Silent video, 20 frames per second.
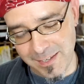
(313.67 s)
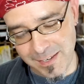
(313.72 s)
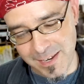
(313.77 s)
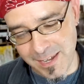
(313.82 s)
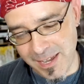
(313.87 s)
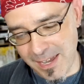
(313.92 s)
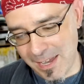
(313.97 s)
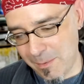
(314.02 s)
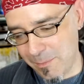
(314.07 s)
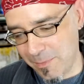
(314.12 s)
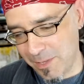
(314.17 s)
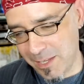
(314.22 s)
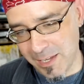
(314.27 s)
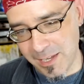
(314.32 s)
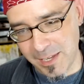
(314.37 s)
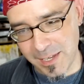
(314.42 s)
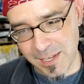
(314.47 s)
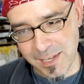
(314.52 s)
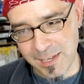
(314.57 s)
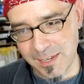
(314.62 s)
And I'm
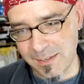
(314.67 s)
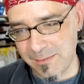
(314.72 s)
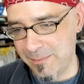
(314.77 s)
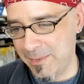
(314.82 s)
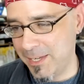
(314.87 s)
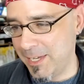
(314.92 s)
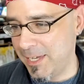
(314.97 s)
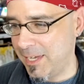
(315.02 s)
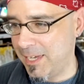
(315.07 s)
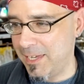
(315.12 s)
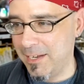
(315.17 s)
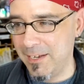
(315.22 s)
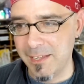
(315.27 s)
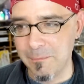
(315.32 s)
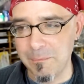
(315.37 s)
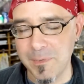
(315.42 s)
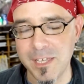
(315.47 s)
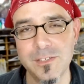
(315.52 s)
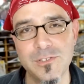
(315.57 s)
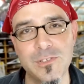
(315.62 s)
like, man,
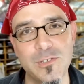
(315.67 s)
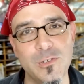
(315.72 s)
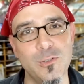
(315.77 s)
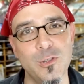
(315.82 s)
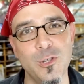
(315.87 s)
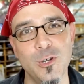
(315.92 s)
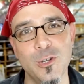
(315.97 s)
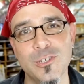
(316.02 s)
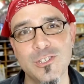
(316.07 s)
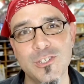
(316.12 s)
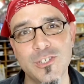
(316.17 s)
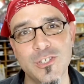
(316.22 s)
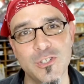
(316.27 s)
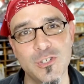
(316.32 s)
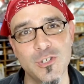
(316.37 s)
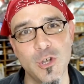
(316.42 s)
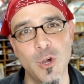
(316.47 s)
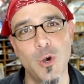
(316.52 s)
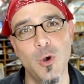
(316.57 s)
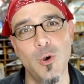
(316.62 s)
that makes you look
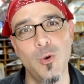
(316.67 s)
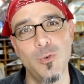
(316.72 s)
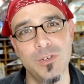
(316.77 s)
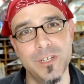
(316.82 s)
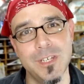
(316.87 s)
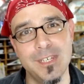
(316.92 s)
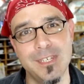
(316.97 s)
so